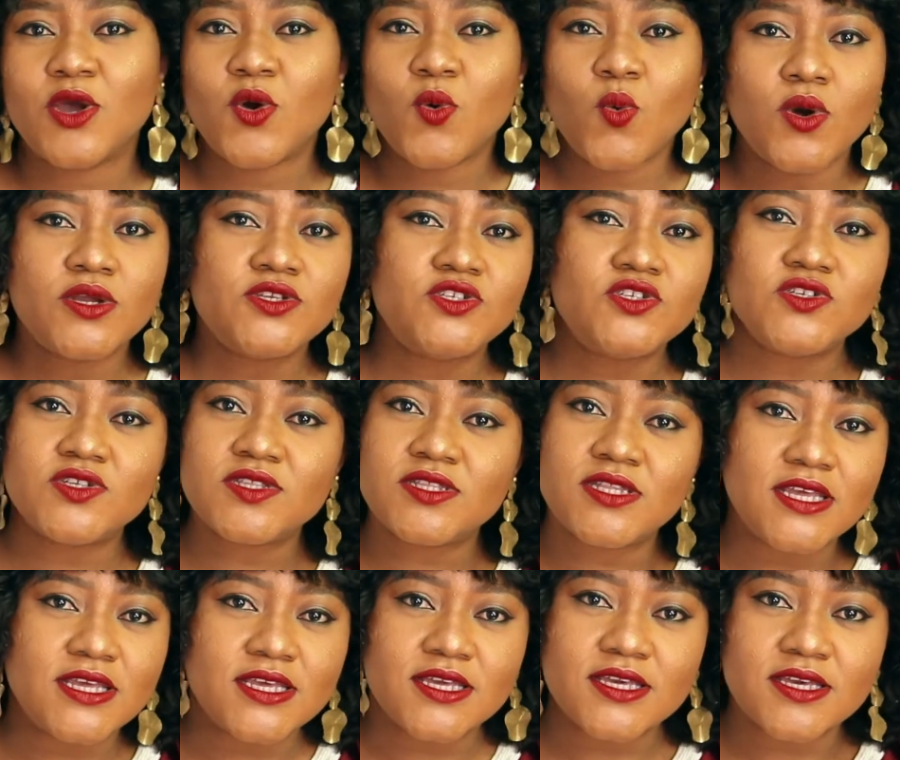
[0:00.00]
What do you
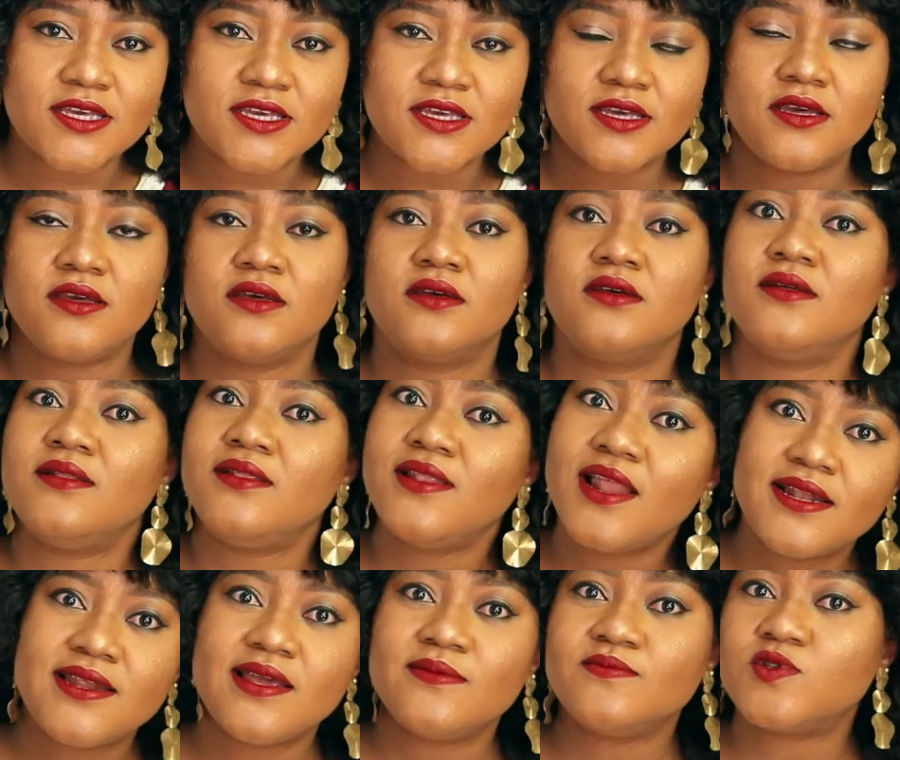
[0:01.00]
think?
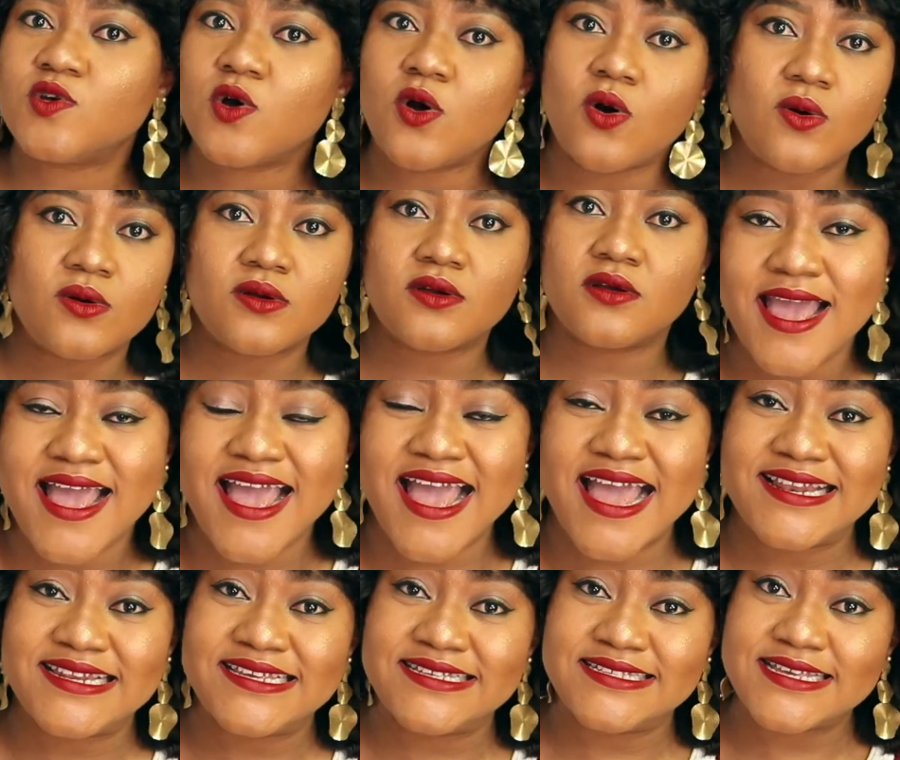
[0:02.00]
Let them talk.
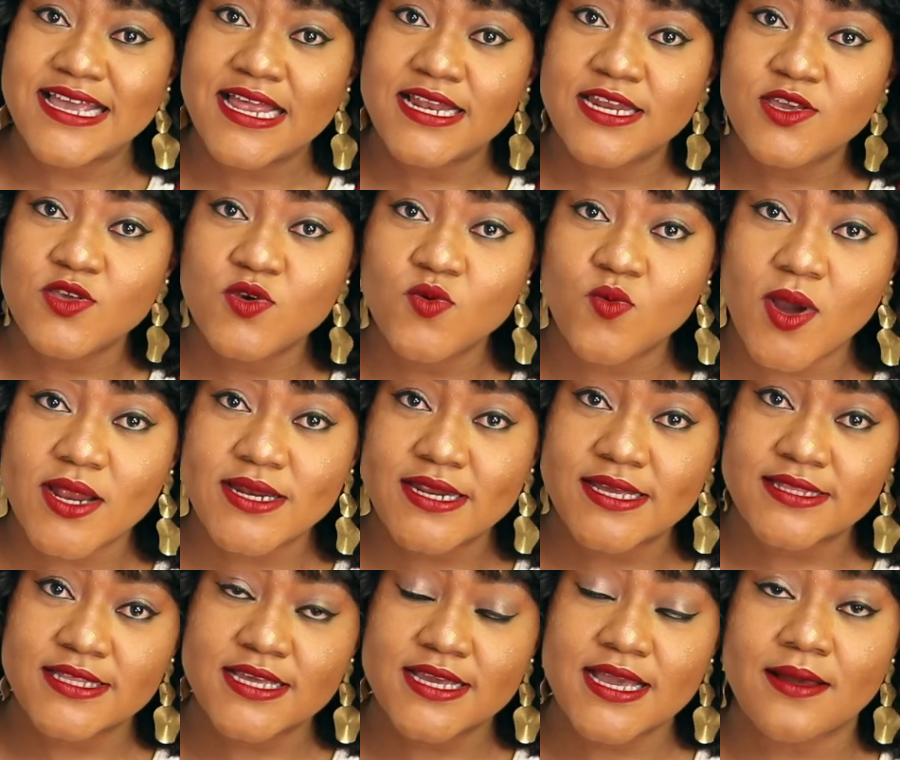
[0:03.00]
And in telling you what
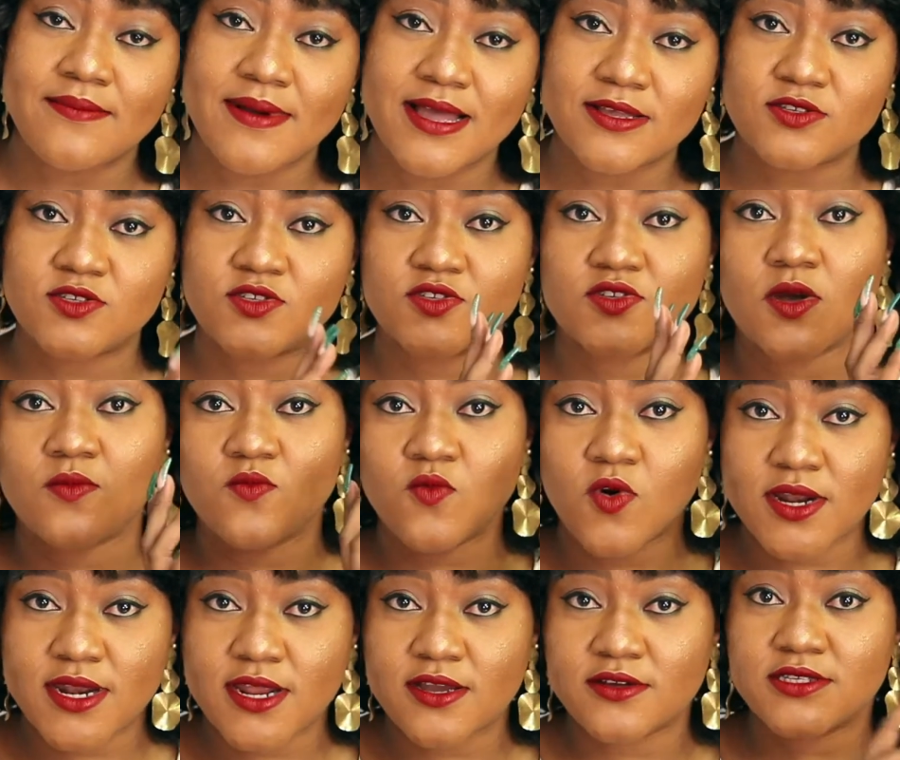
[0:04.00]
they think about
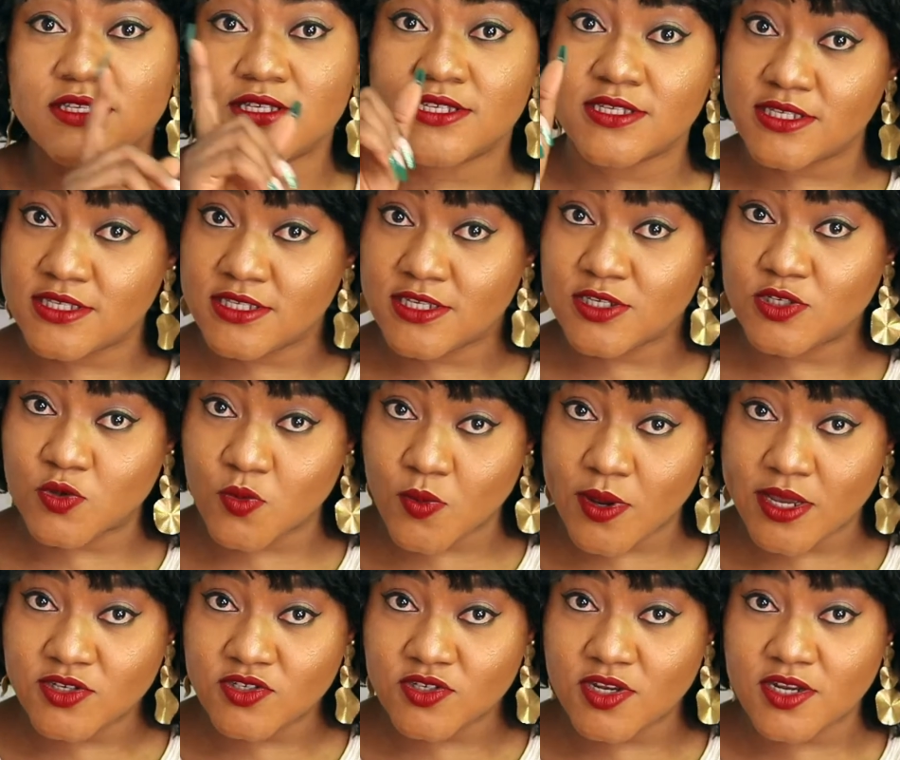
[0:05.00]
someone else's
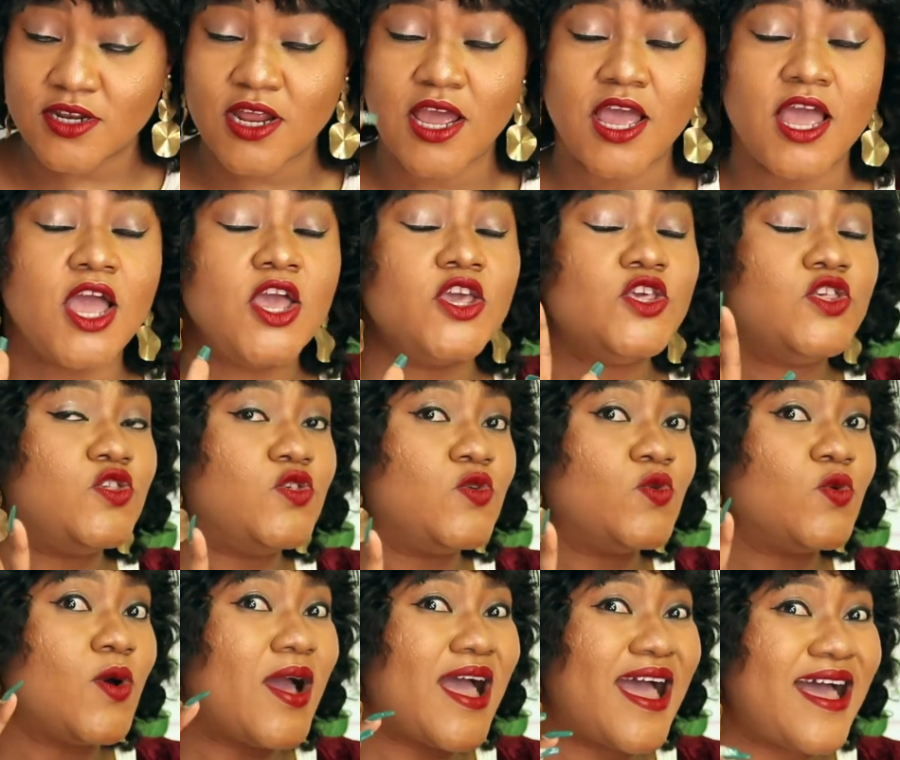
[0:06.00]
situation,
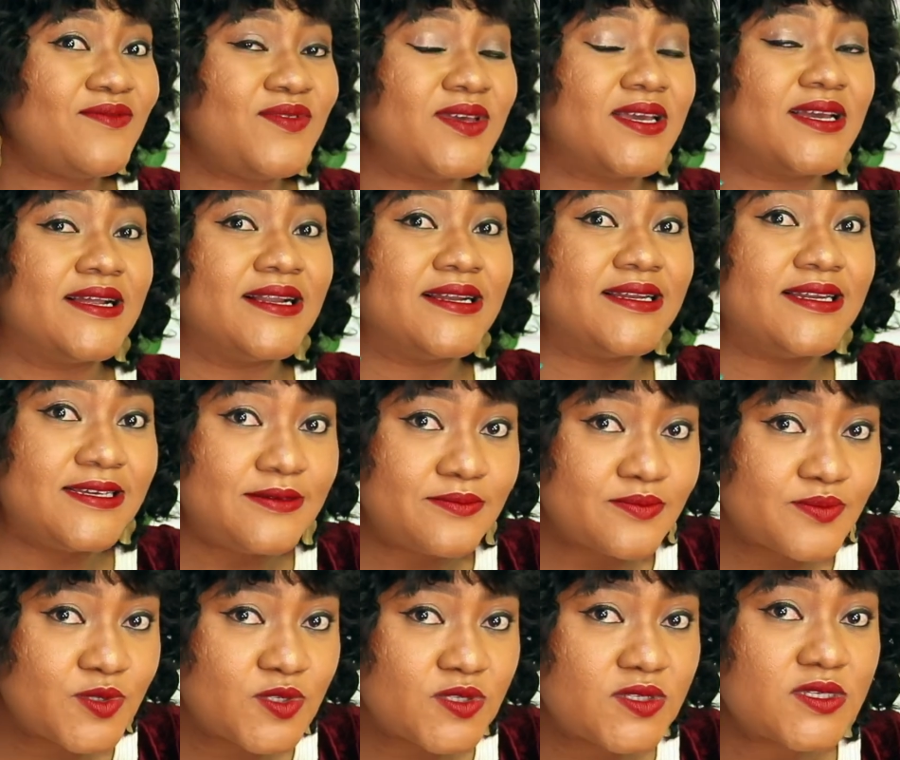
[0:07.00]
you have a
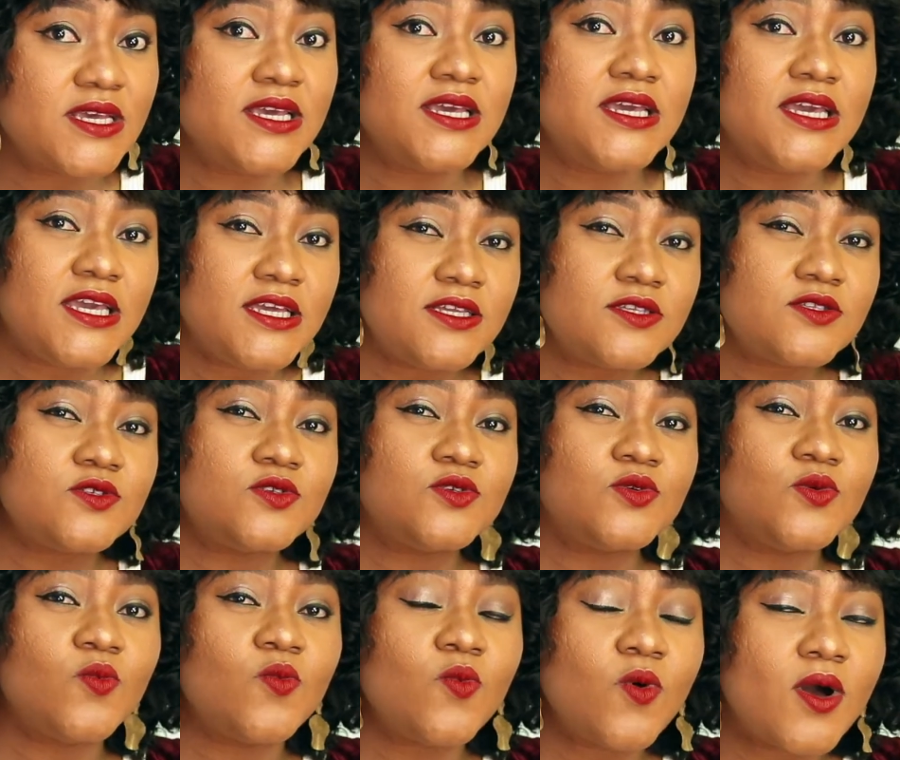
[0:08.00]
glimpse
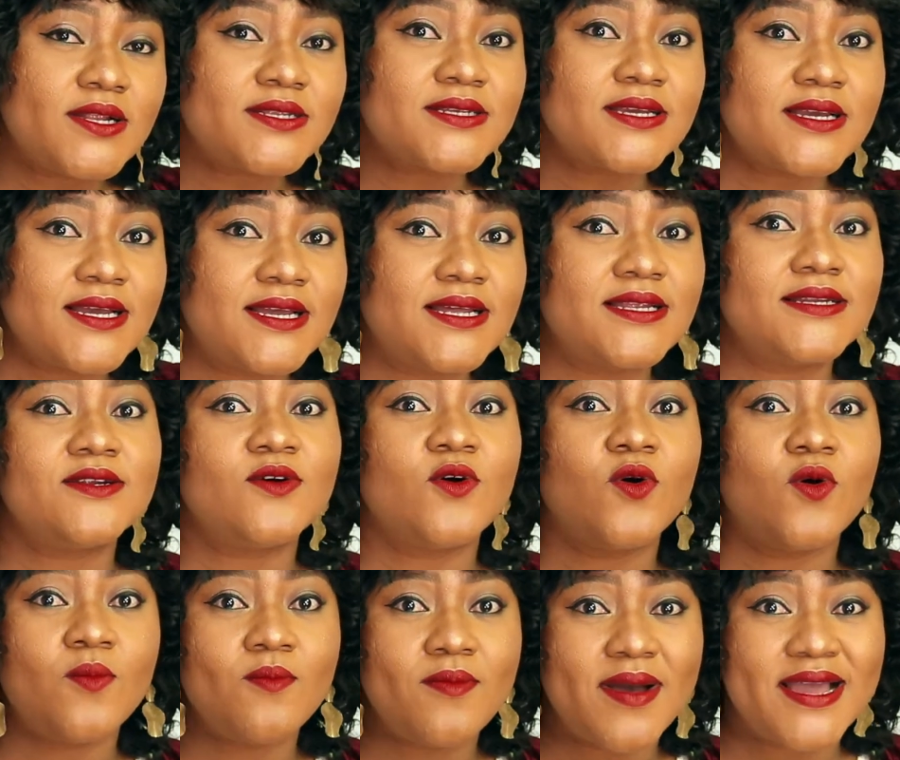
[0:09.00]
into what can
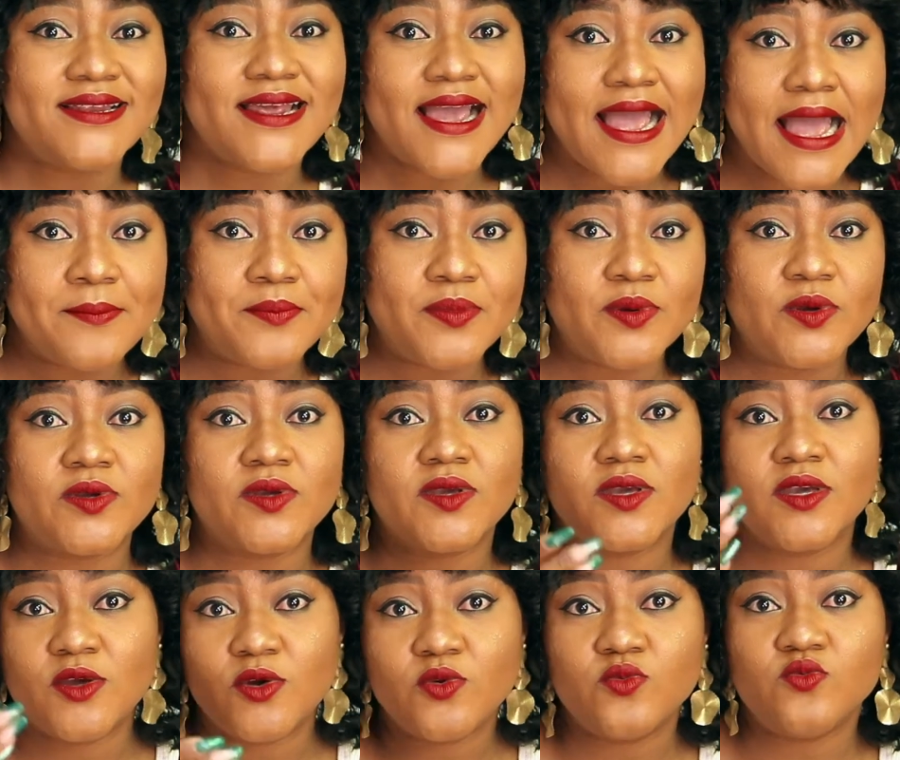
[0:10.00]
or might happen
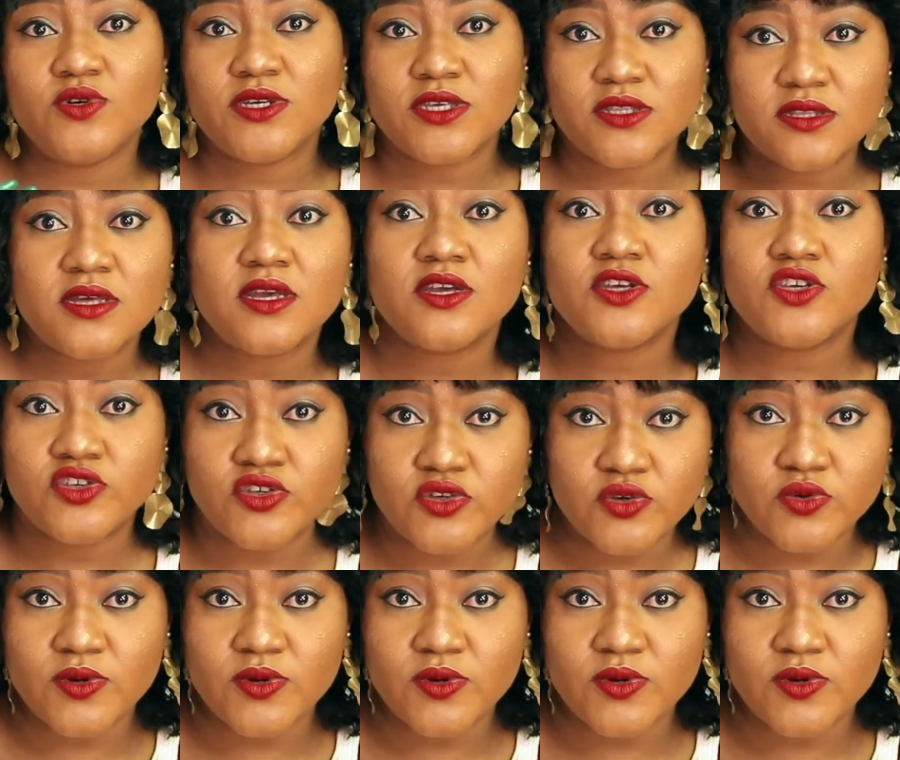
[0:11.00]
with you